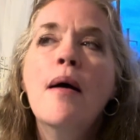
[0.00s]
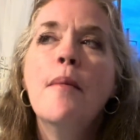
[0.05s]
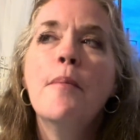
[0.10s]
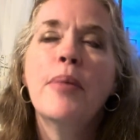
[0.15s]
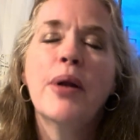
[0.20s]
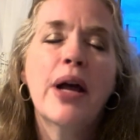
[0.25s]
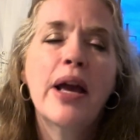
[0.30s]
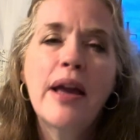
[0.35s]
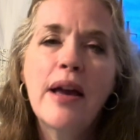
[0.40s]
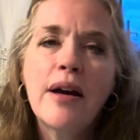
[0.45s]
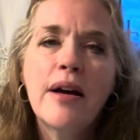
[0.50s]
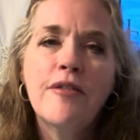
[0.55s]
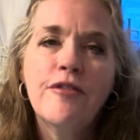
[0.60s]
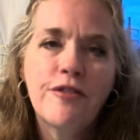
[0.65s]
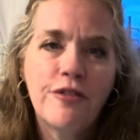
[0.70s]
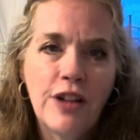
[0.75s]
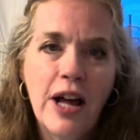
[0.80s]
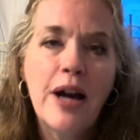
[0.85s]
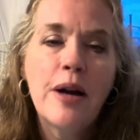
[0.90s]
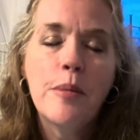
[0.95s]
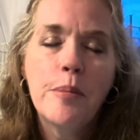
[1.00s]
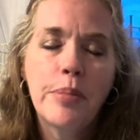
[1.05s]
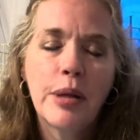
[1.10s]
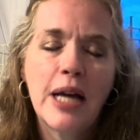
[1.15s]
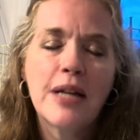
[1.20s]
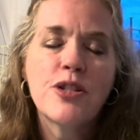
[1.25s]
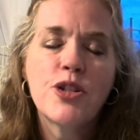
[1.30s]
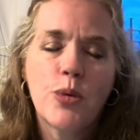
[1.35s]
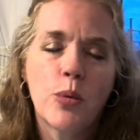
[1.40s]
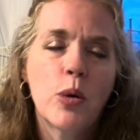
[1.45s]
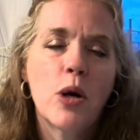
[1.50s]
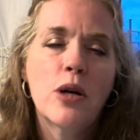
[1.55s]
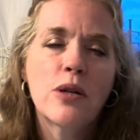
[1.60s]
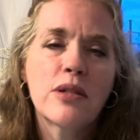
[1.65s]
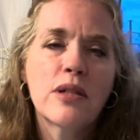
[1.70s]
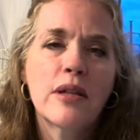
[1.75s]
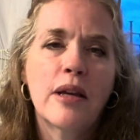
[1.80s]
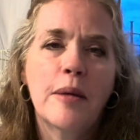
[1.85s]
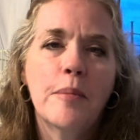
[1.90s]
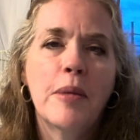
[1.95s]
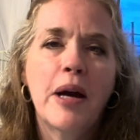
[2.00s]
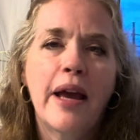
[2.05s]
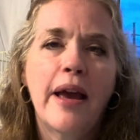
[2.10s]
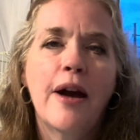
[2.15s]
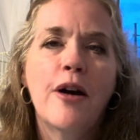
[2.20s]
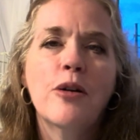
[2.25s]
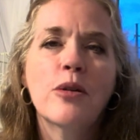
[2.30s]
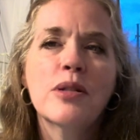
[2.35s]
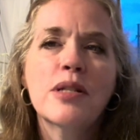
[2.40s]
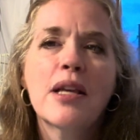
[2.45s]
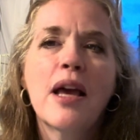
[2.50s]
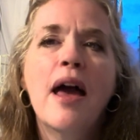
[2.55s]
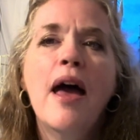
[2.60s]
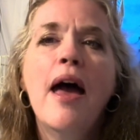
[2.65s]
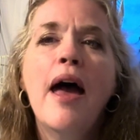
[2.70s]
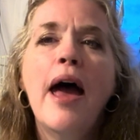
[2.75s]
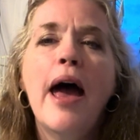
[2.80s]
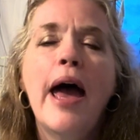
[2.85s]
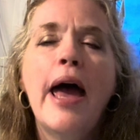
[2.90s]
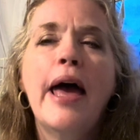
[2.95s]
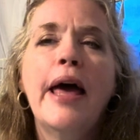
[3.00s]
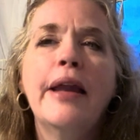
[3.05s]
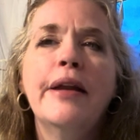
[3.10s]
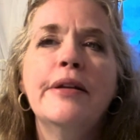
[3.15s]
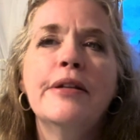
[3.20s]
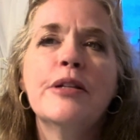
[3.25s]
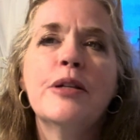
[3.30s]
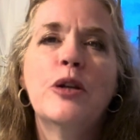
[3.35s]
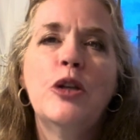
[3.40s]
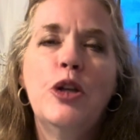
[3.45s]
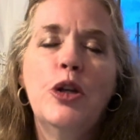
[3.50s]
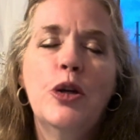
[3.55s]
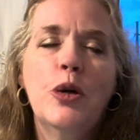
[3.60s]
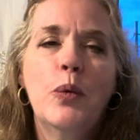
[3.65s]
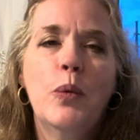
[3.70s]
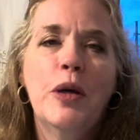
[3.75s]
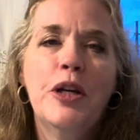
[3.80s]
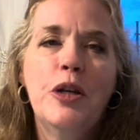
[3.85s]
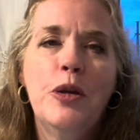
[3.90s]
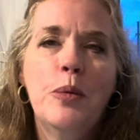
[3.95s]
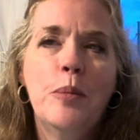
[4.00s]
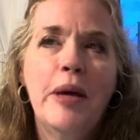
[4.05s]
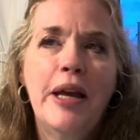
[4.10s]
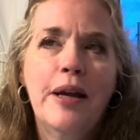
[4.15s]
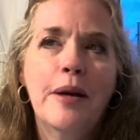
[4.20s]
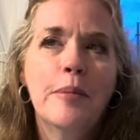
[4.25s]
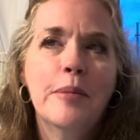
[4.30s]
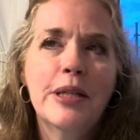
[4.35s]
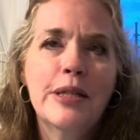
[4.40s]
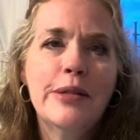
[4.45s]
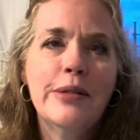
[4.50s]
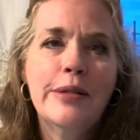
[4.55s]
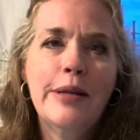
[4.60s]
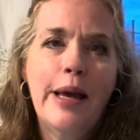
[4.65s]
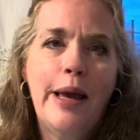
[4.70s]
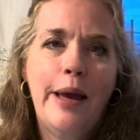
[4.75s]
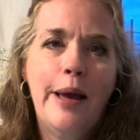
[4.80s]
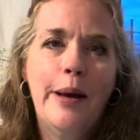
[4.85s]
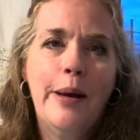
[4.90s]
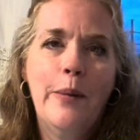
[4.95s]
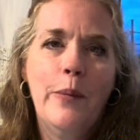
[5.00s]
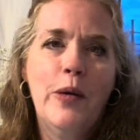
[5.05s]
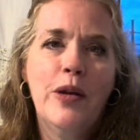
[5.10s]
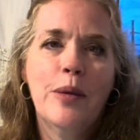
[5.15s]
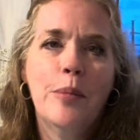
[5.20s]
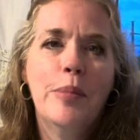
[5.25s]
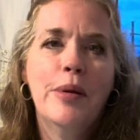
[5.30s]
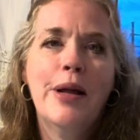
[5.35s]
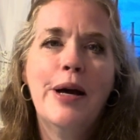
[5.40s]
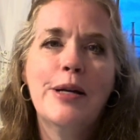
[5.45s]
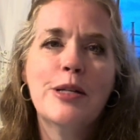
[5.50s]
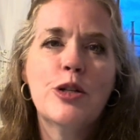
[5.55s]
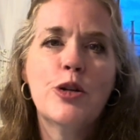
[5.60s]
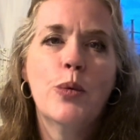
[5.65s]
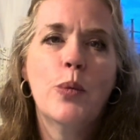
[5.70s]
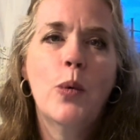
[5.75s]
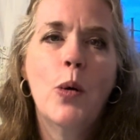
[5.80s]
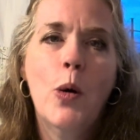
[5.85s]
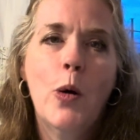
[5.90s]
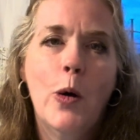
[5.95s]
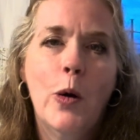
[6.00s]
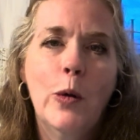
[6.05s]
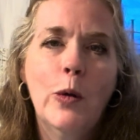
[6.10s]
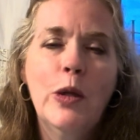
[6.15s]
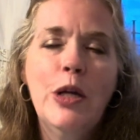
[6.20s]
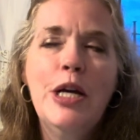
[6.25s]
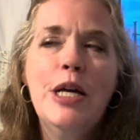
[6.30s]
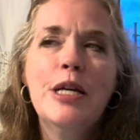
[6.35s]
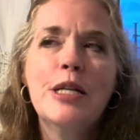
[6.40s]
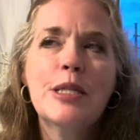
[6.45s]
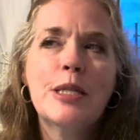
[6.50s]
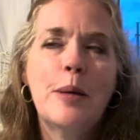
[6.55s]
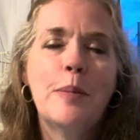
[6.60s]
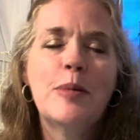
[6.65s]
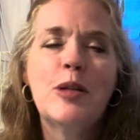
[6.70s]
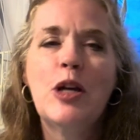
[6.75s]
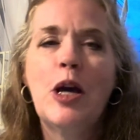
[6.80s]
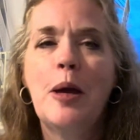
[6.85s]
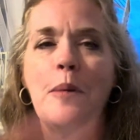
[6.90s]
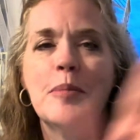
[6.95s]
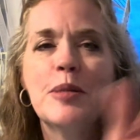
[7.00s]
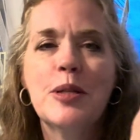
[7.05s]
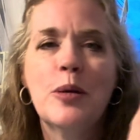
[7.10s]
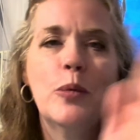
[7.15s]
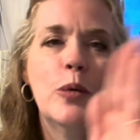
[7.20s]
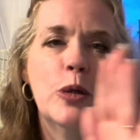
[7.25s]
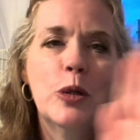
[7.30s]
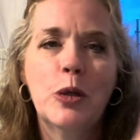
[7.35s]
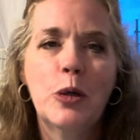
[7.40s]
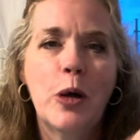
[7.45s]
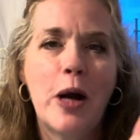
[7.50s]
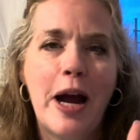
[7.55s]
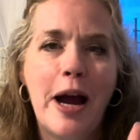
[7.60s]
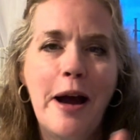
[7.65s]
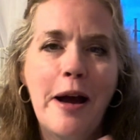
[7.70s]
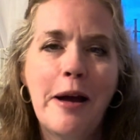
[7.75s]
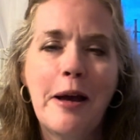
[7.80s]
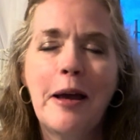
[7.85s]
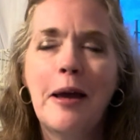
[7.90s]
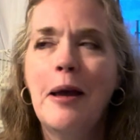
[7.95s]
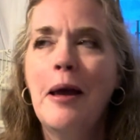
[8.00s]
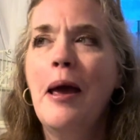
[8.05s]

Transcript: But I have flat plaster walls in my house. And, you know, when you make a mistake with a plaster wall, sometimes it will crack.